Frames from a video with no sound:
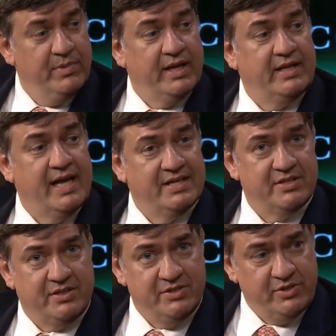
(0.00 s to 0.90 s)
but it
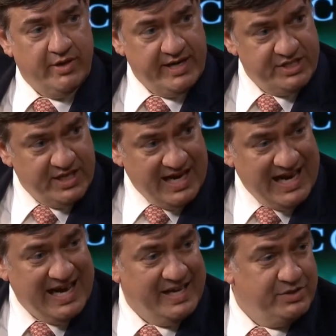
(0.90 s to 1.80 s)
takes into consideration
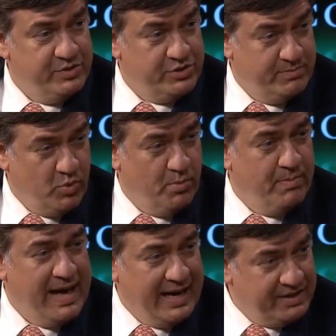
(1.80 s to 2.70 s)
height, so it's a more
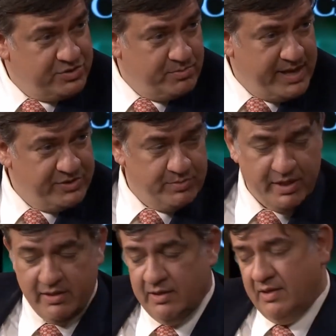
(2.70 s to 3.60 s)
balanced
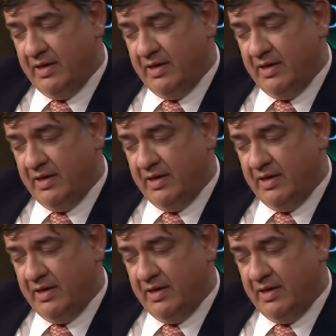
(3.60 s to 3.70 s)
measurement.